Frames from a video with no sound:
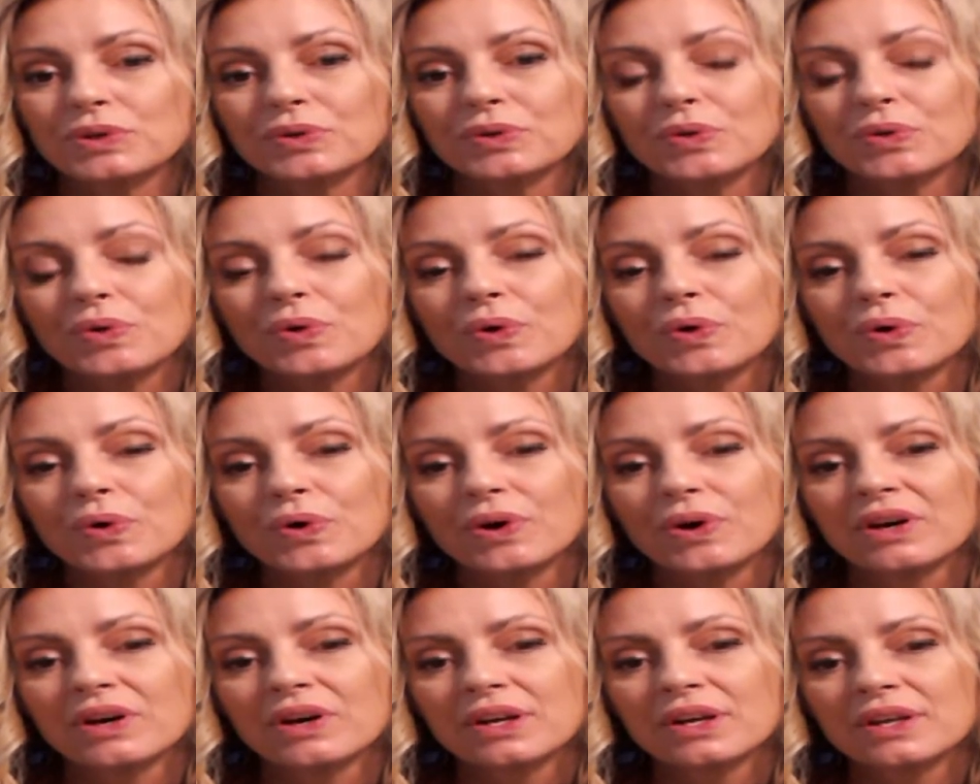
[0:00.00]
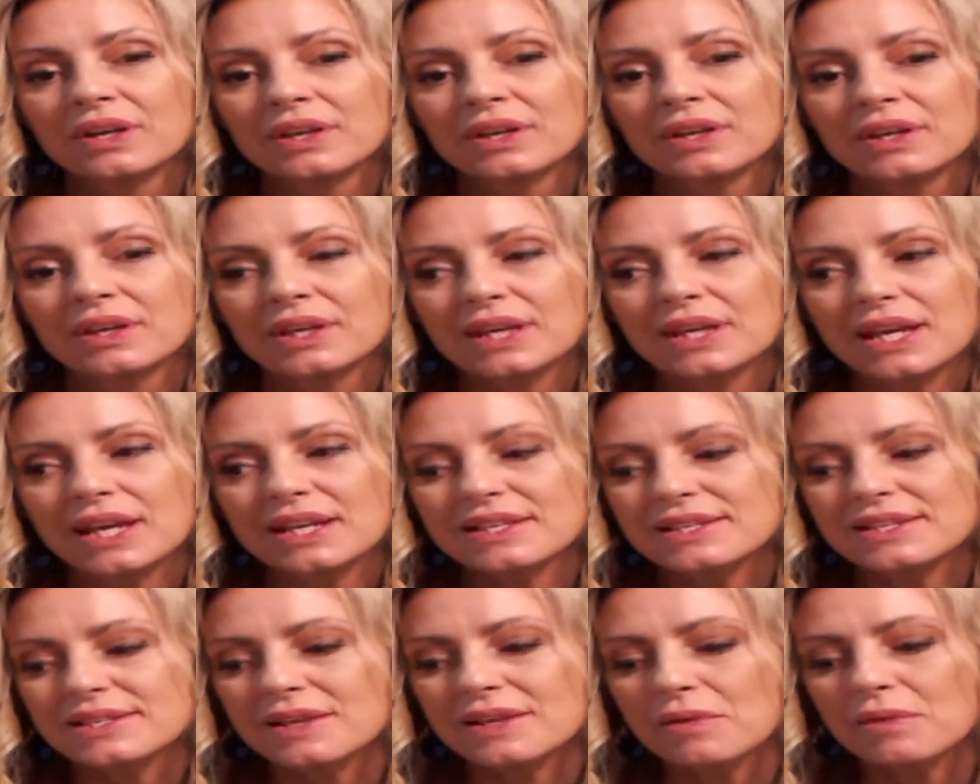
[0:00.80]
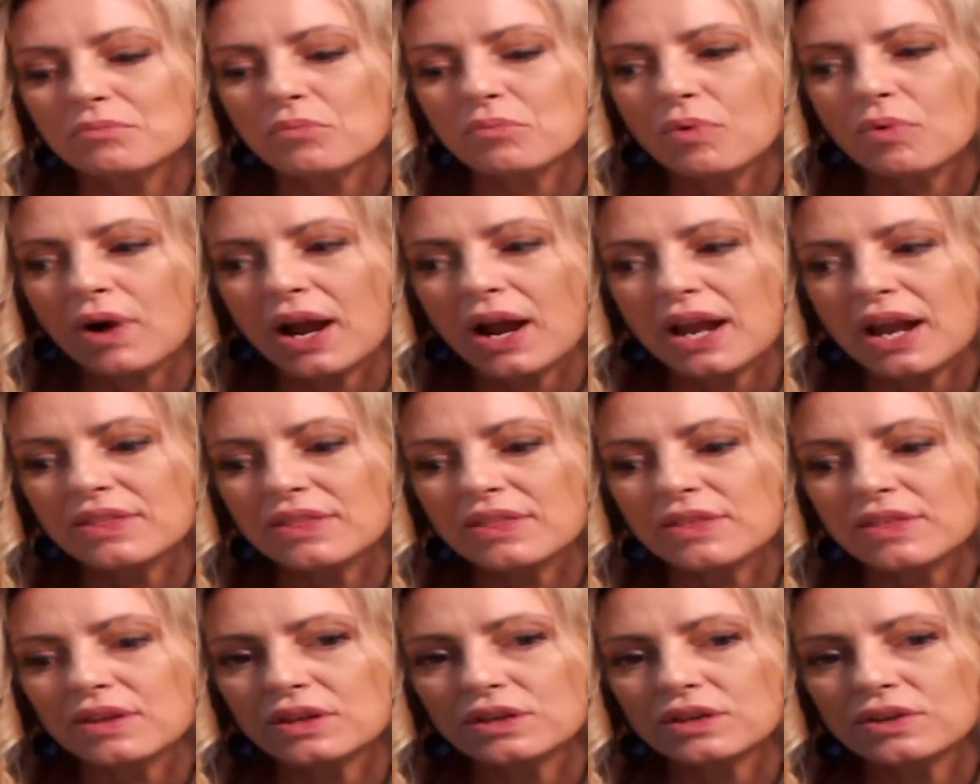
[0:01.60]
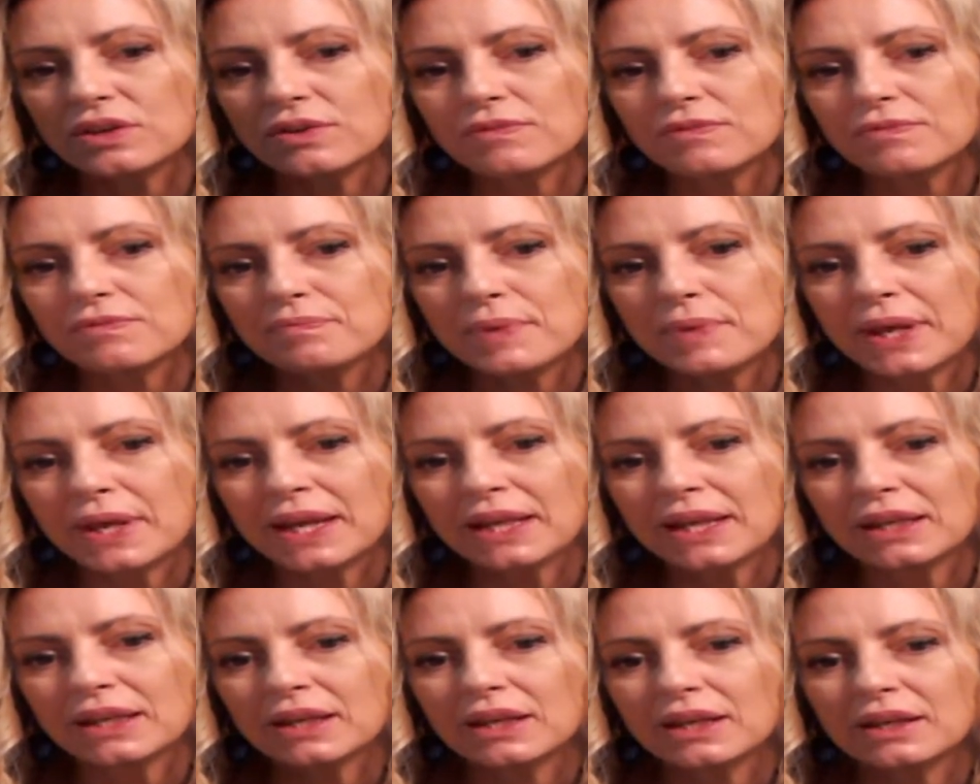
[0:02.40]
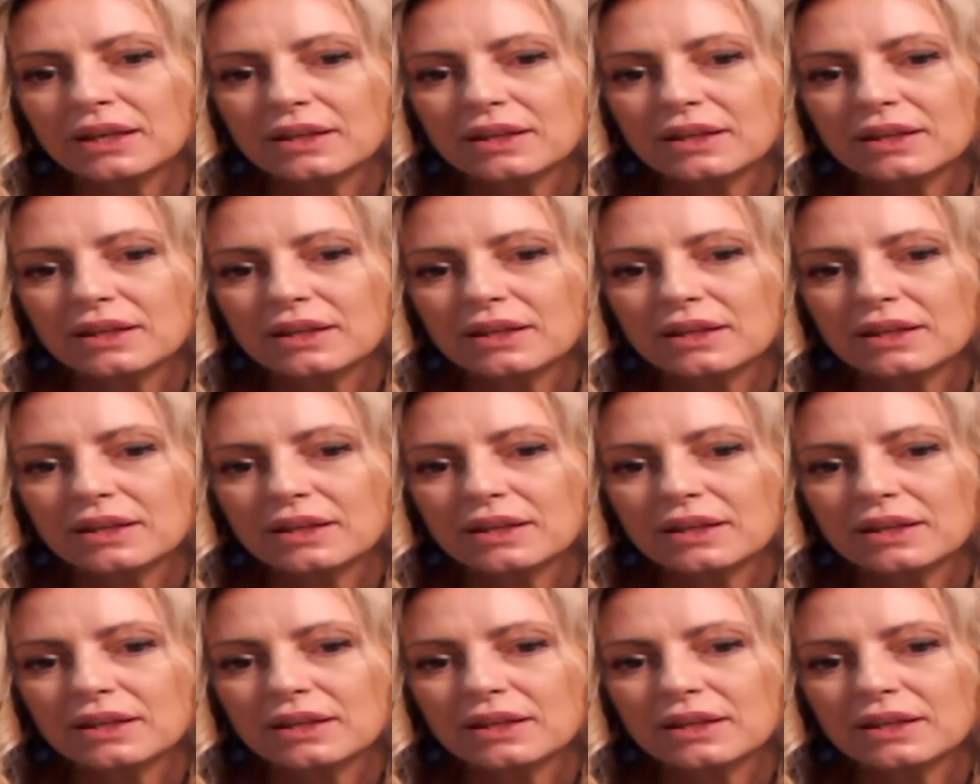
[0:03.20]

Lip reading: or in some way that you've been